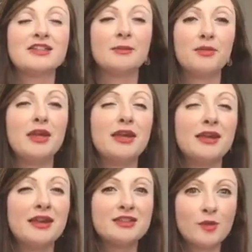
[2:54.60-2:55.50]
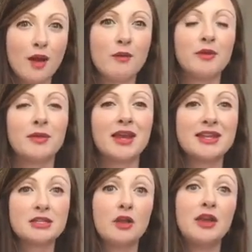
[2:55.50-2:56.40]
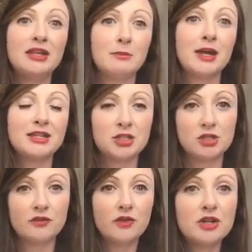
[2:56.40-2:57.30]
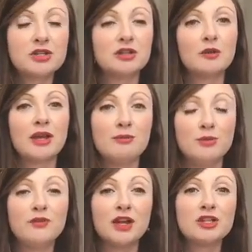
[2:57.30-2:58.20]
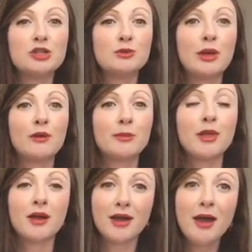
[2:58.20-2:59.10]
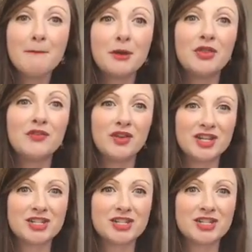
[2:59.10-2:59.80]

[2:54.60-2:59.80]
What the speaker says: something is going on with them that I can tell they need my attention first, and so I can move that 2-hour block up and then finish